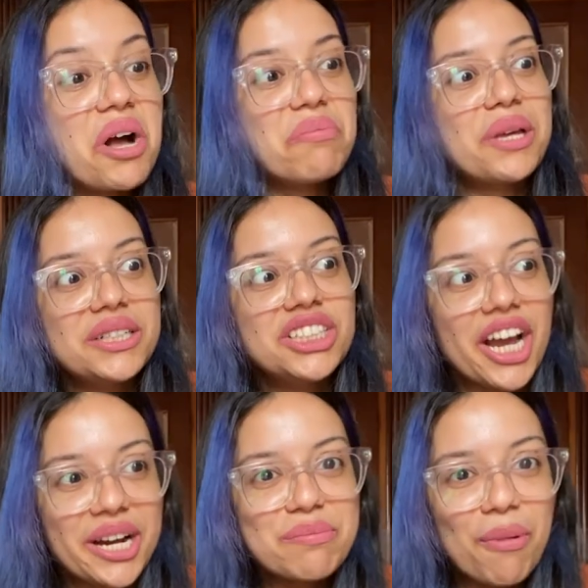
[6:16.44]
a big
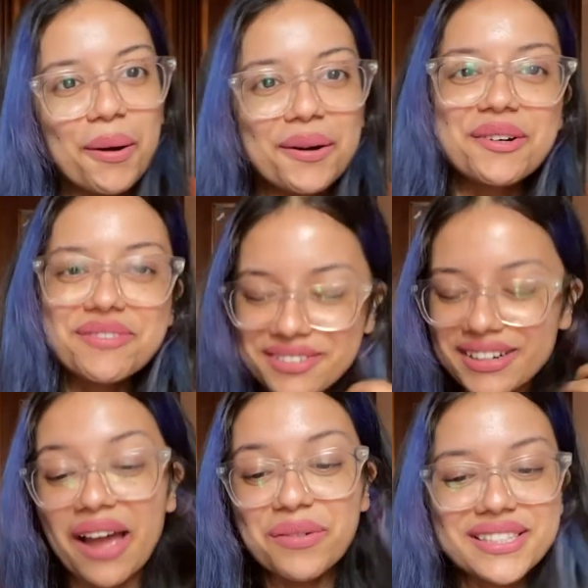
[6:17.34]
giant bottle of it.
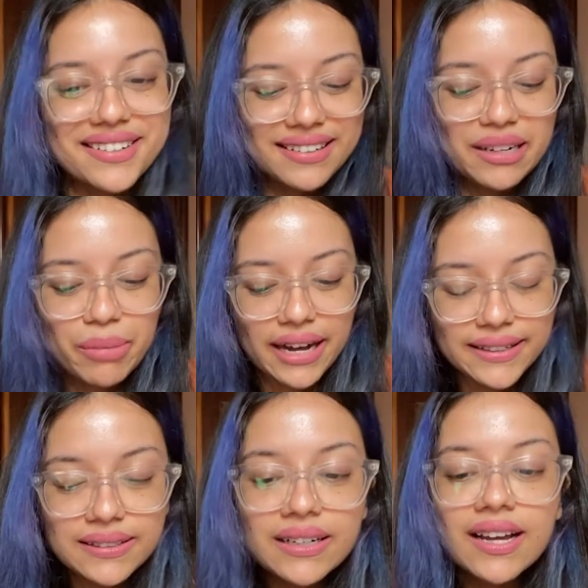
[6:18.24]
I will certainly buy
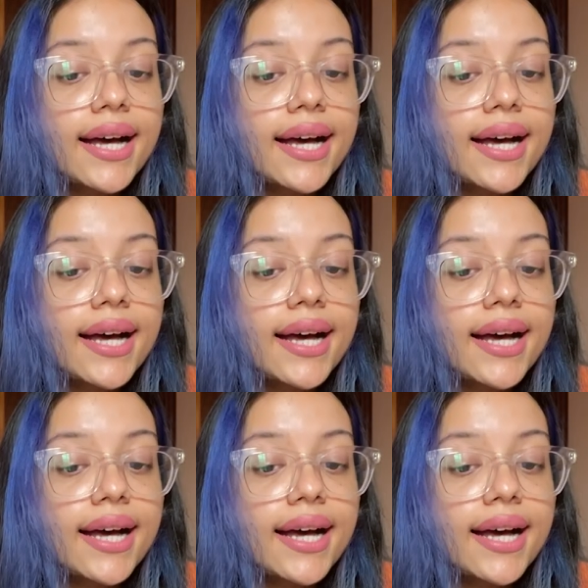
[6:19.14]
it.